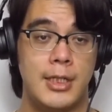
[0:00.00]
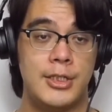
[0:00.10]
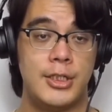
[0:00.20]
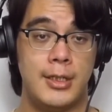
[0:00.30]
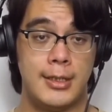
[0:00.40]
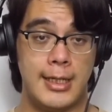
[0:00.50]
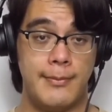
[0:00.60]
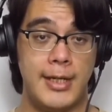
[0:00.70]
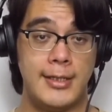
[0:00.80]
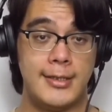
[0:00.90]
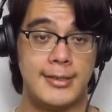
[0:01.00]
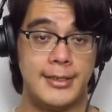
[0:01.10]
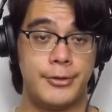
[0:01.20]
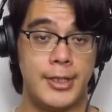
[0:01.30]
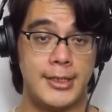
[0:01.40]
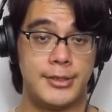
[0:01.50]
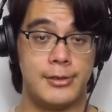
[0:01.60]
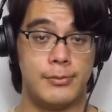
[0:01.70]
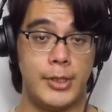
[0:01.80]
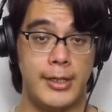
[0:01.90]
Shinkai made his
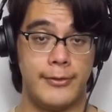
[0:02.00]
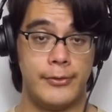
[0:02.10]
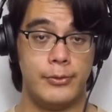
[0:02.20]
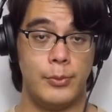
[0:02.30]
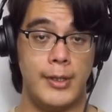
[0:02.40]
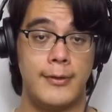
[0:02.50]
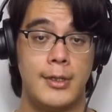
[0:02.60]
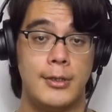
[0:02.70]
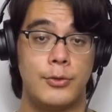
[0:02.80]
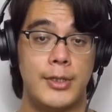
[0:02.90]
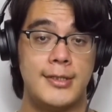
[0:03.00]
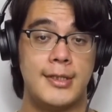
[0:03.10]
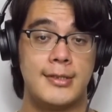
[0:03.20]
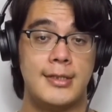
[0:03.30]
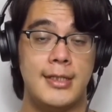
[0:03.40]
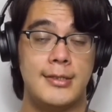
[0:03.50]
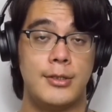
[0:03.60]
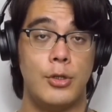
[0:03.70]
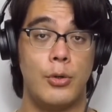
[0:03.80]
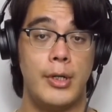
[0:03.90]
international breakthrough with 2016's
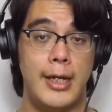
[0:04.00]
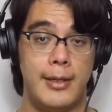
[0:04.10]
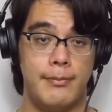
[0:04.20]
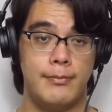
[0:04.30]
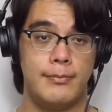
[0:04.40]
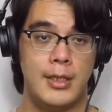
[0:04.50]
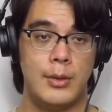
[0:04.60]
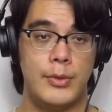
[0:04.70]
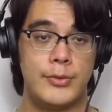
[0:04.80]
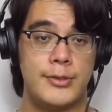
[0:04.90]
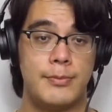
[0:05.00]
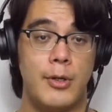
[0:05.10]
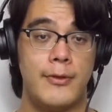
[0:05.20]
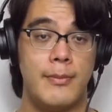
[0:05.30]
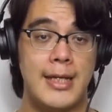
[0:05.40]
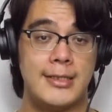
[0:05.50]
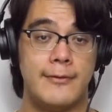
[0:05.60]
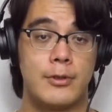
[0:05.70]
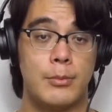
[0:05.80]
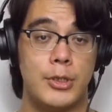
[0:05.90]
Your Name, which was both a massive
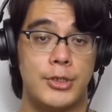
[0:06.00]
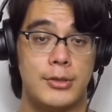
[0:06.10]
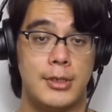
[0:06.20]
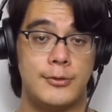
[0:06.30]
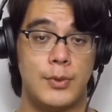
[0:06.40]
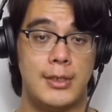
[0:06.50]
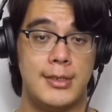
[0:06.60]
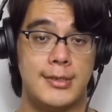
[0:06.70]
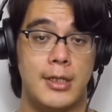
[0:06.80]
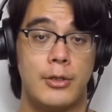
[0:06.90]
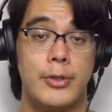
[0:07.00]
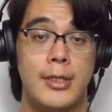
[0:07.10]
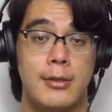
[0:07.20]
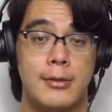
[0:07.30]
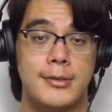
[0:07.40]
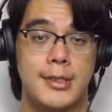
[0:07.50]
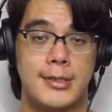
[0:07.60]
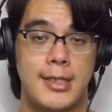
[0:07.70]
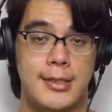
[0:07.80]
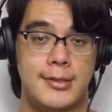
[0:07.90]
commercial as well as critical
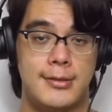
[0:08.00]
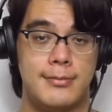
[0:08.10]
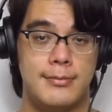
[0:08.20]
success.